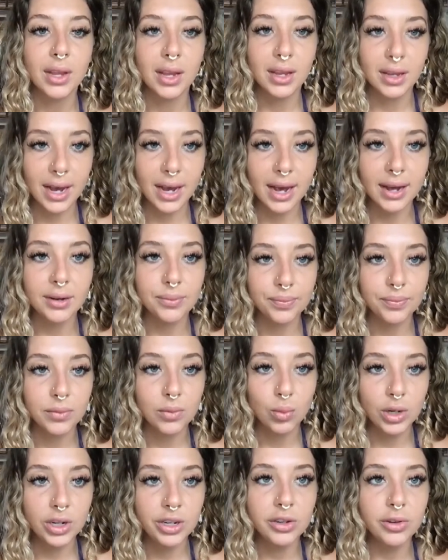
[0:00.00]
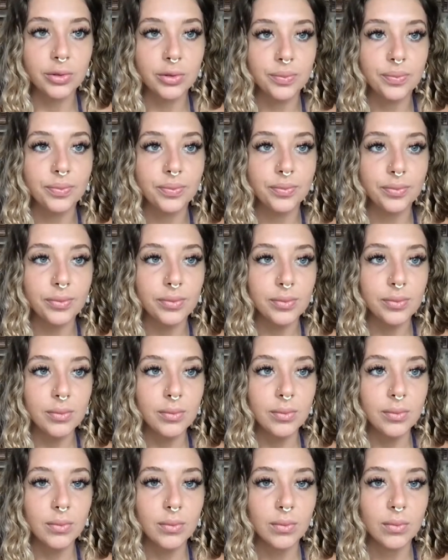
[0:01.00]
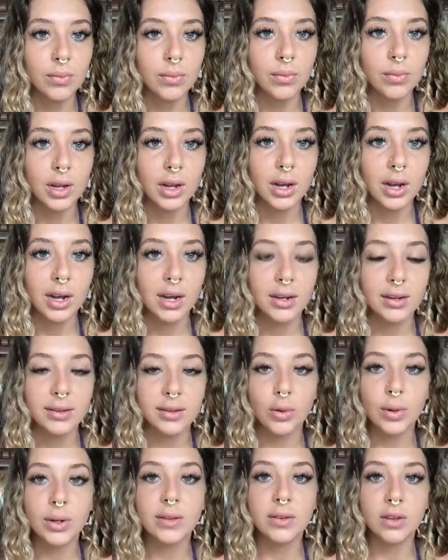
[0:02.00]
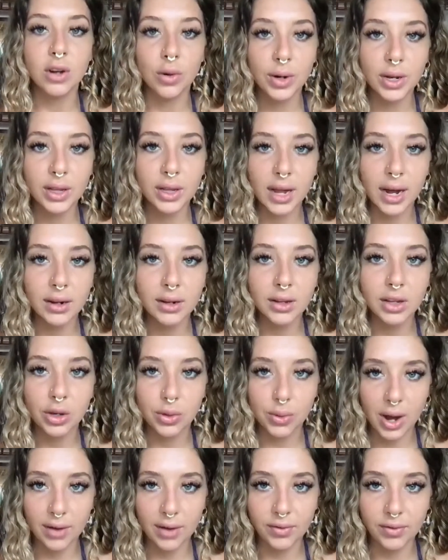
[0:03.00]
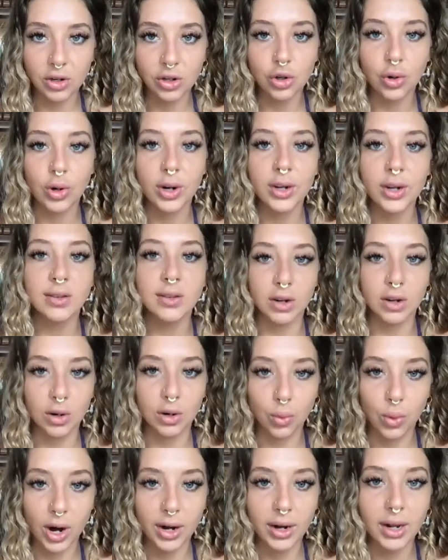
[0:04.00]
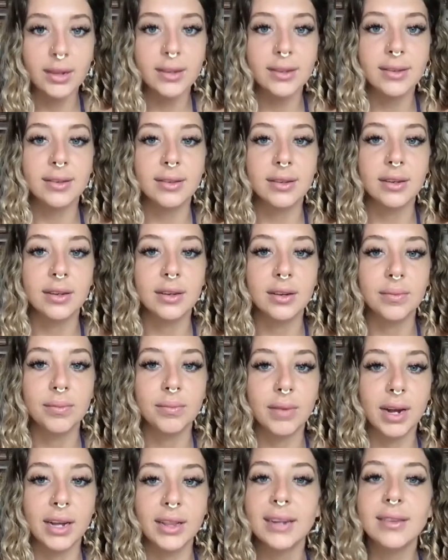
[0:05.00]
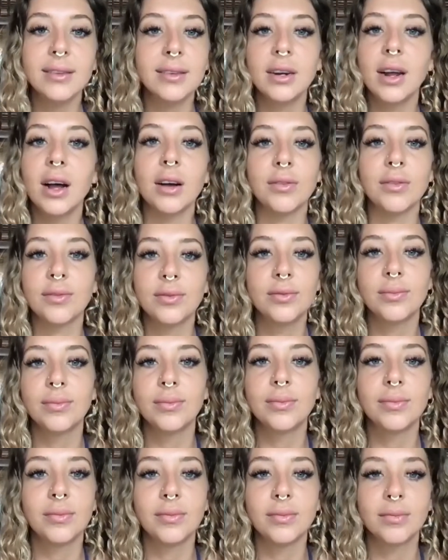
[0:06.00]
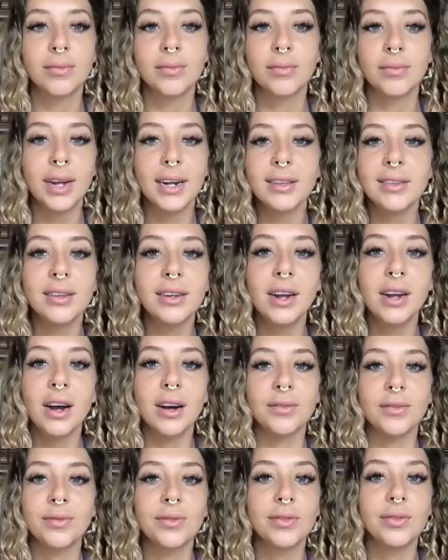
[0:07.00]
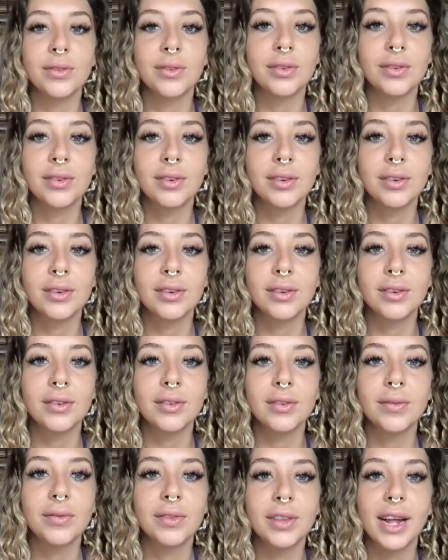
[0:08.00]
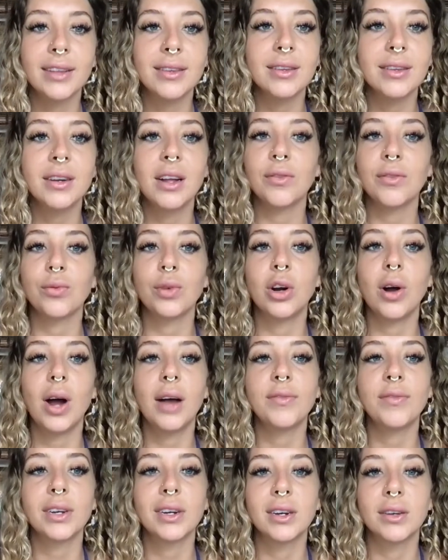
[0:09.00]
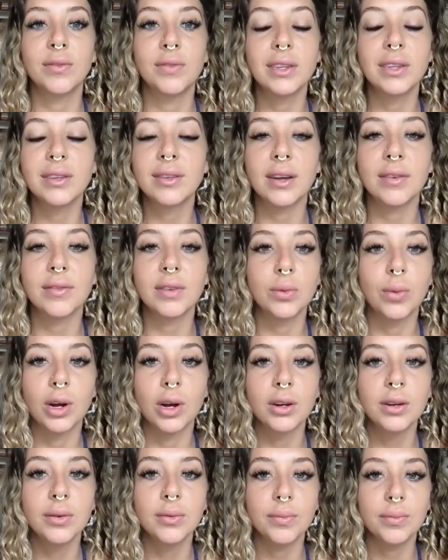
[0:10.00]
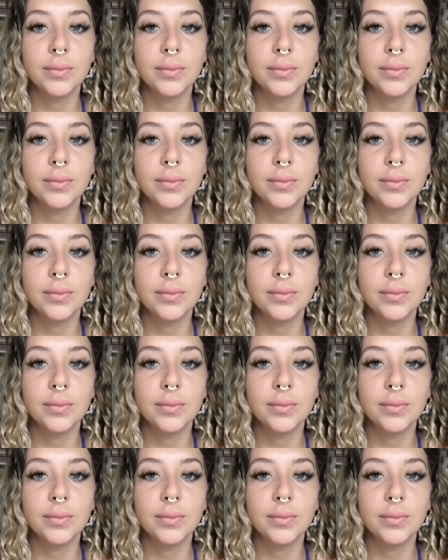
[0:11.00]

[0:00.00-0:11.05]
Yet we do. So it's knowing that you have your choice, your awareness, and that's enough. That's enough. That's enough. We don't have to convince everyone.